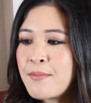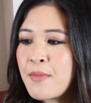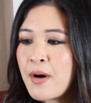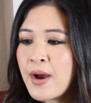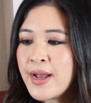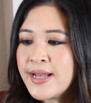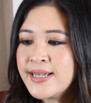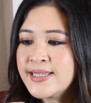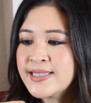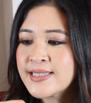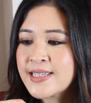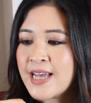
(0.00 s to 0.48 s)

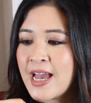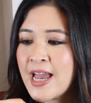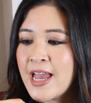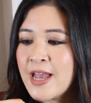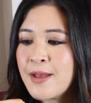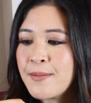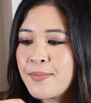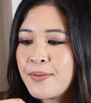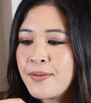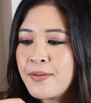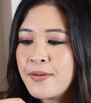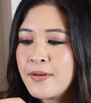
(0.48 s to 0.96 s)
might
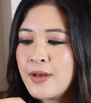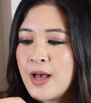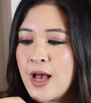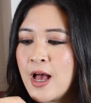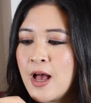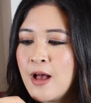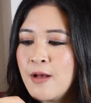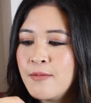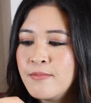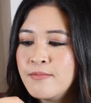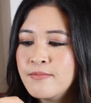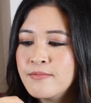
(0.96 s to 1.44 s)
escape
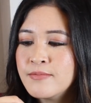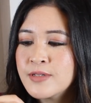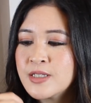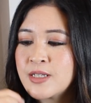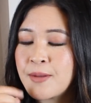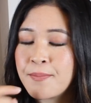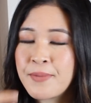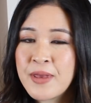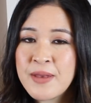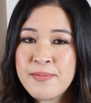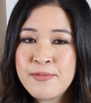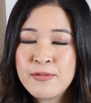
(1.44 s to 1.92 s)

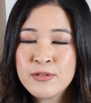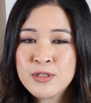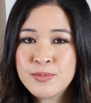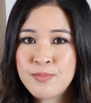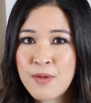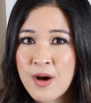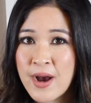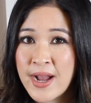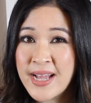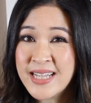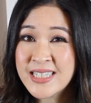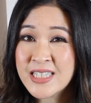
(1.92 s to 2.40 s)
some people's
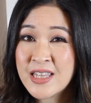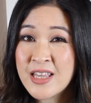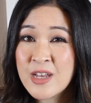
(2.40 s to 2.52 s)
minds.